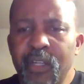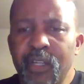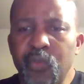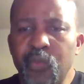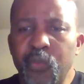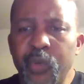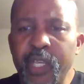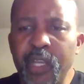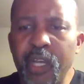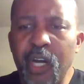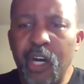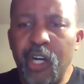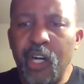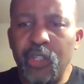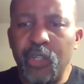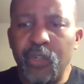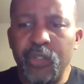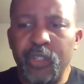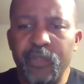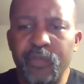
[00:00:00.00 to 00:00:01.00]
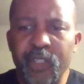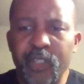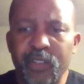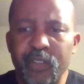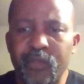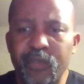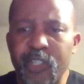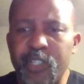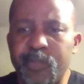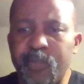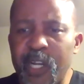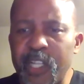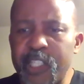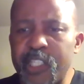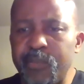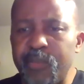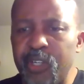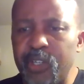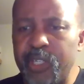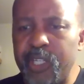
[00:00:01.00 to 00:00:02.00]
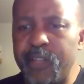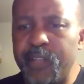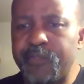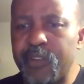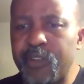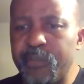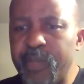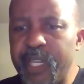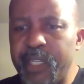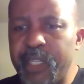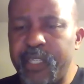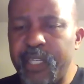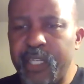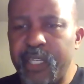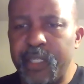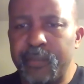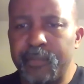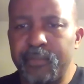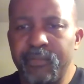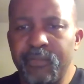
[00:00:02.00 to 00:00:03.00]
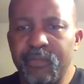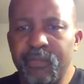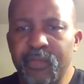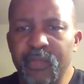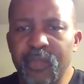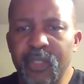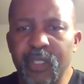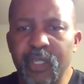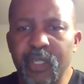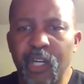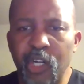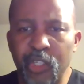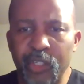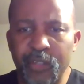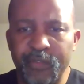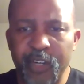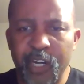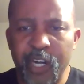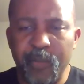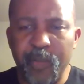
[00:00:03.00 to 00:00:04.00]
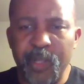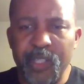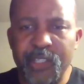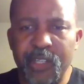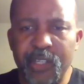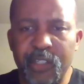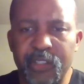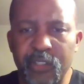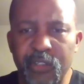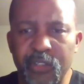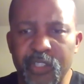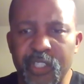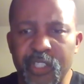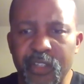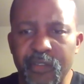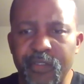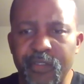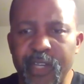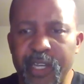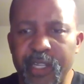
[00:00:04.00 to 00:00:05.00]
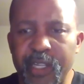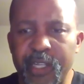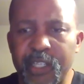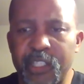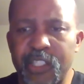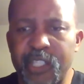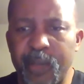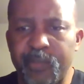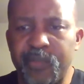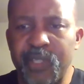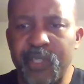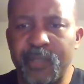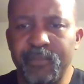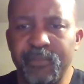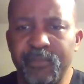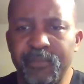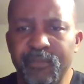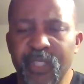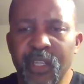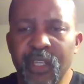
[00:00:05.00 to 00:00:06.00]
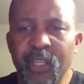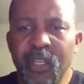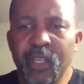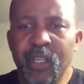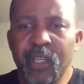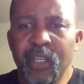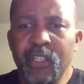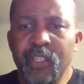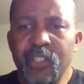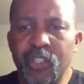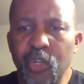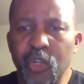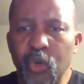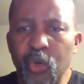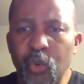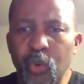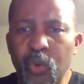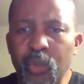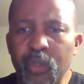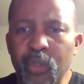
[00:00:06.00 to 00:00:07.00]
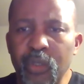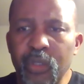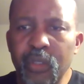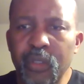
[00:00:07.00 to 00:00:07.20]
we all owe the responsibility for making all environments inclusive and accepting. So,